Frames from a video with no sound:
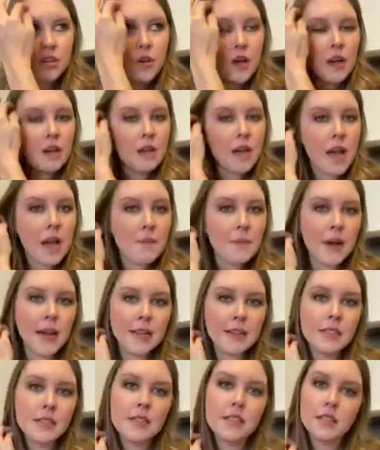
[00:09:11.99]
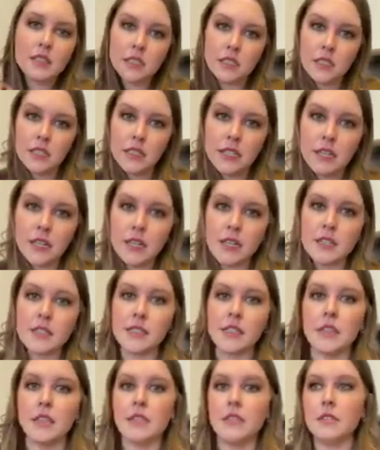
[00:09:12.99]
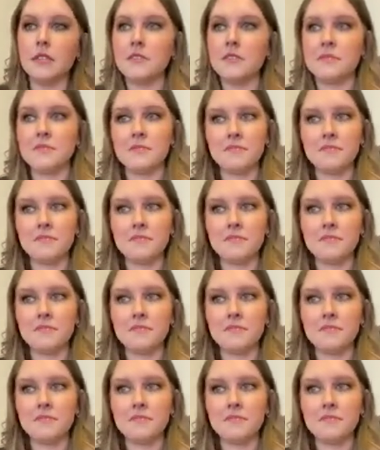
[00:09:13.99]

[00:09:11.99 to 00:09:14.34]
I might steer clear until